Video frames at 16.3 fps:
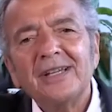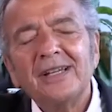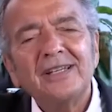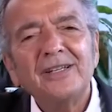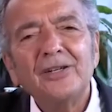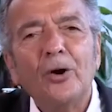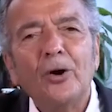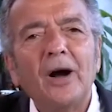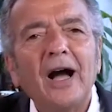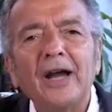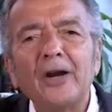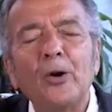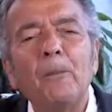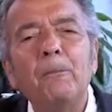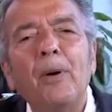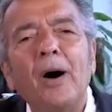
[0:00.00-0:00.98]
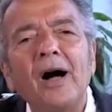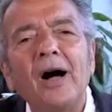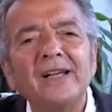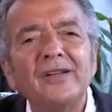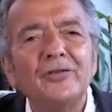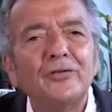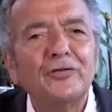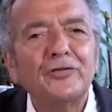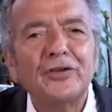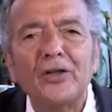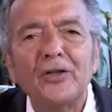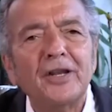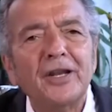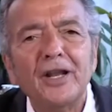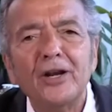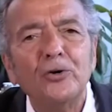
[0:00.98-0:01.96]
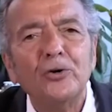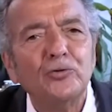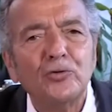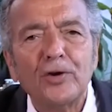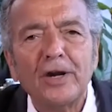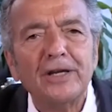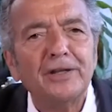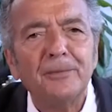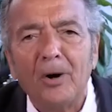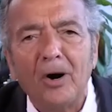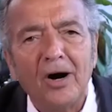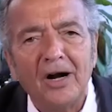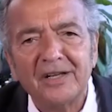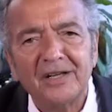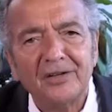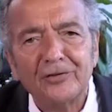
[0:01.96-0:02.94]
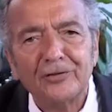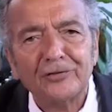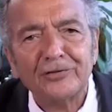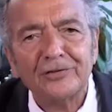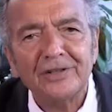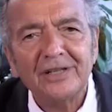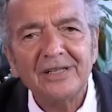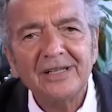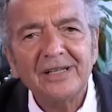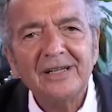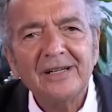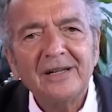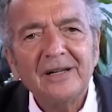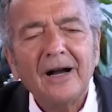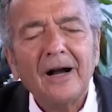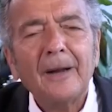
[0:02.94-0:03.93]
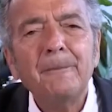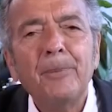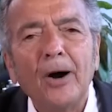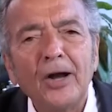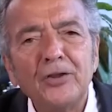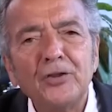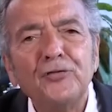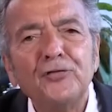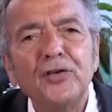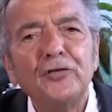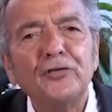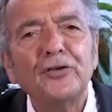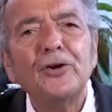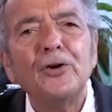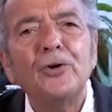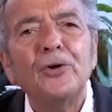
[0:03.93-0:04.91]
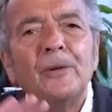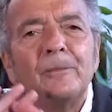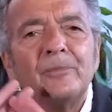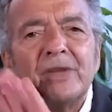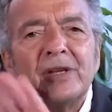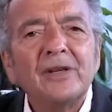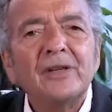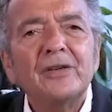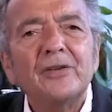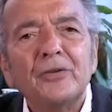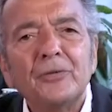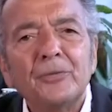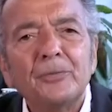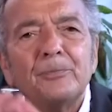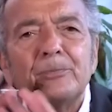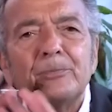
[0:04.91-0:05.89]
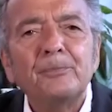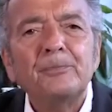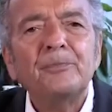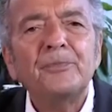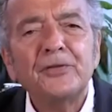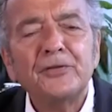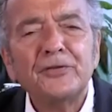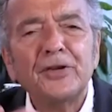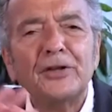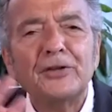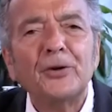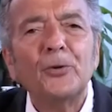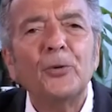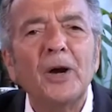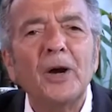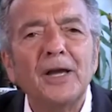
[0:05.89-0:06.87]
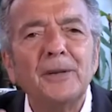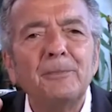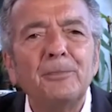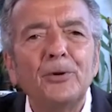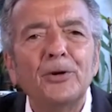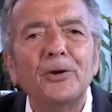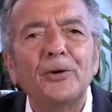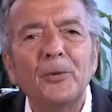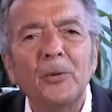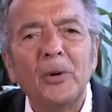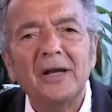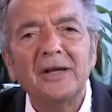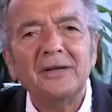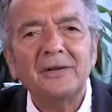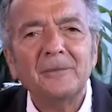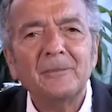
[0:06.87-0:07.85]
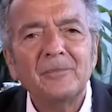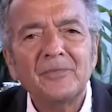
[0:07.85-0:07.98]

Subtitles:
I don't buy it and sell it. I don't trade the markets. I buy the physical, send it away, put it away.